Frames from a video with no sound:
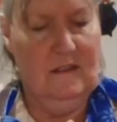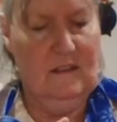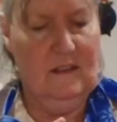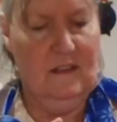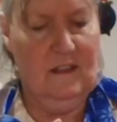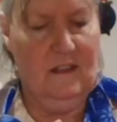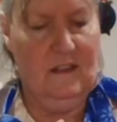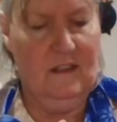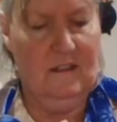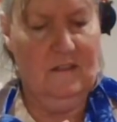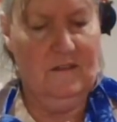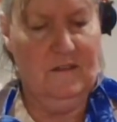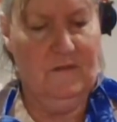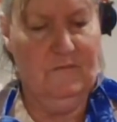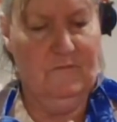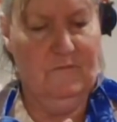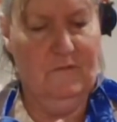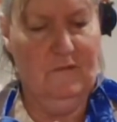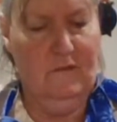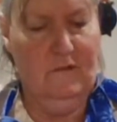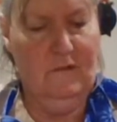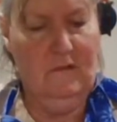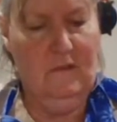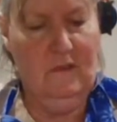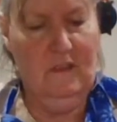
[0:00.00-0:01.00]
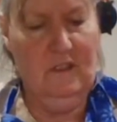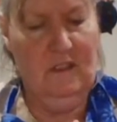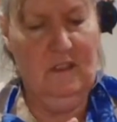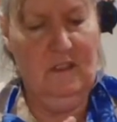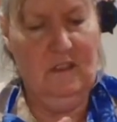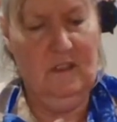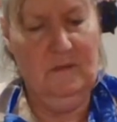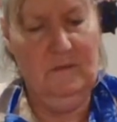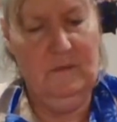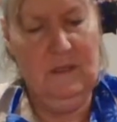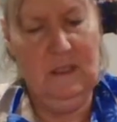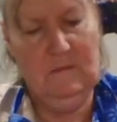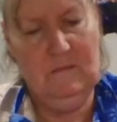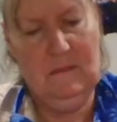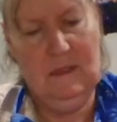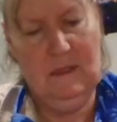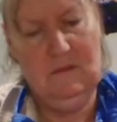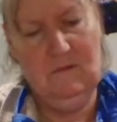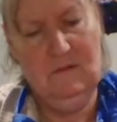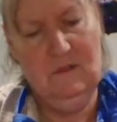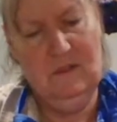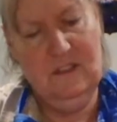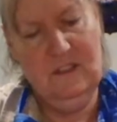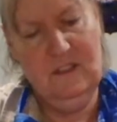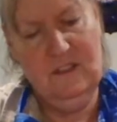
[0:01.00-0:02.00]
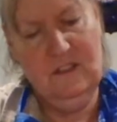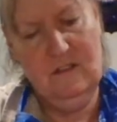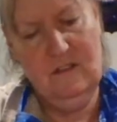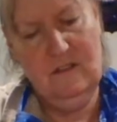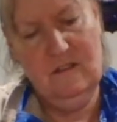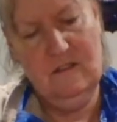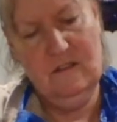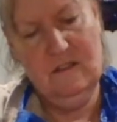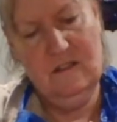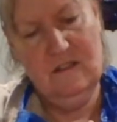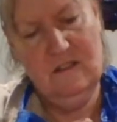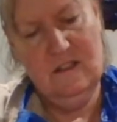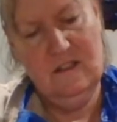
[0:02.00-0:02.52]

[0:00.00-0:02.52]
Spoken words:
I got some really big mountains here.